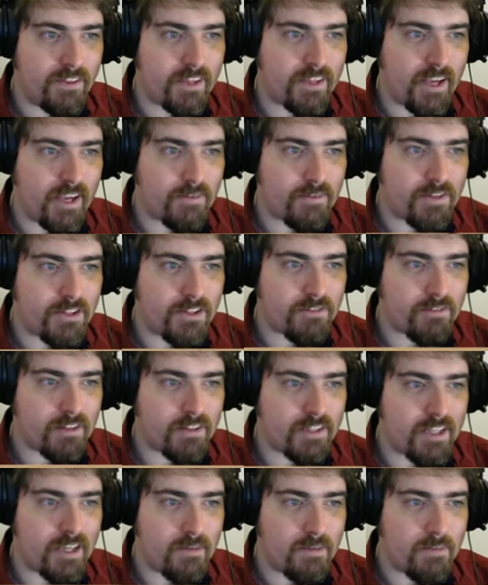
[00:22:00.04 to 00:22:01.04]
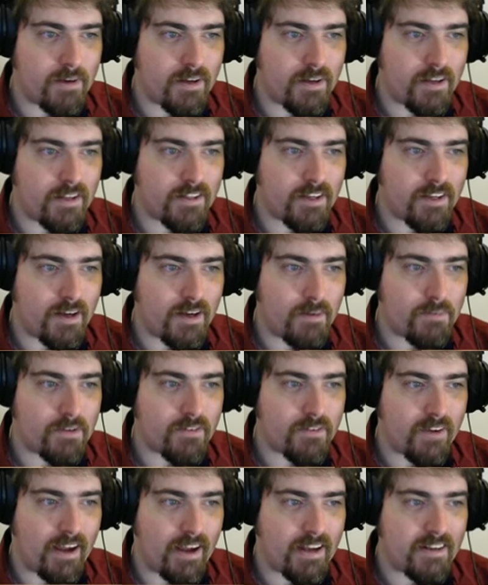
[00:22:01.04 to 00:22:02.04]
damaged redeemer in terms
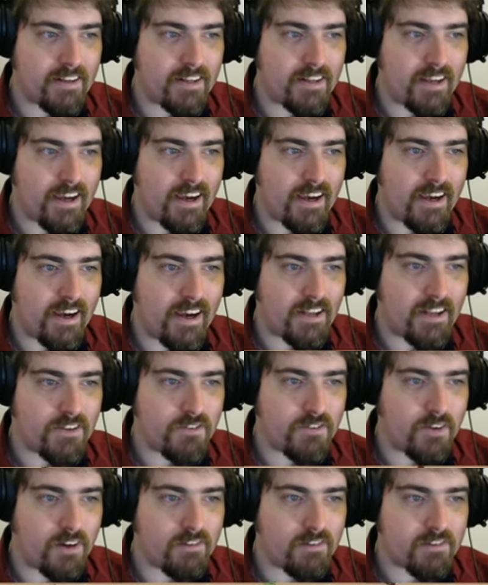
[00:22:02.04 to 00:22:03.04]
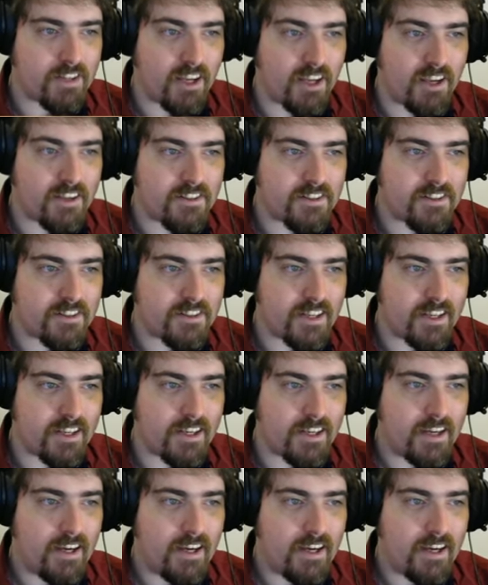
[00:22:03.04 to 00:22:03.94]
of anti-air as far as I can see.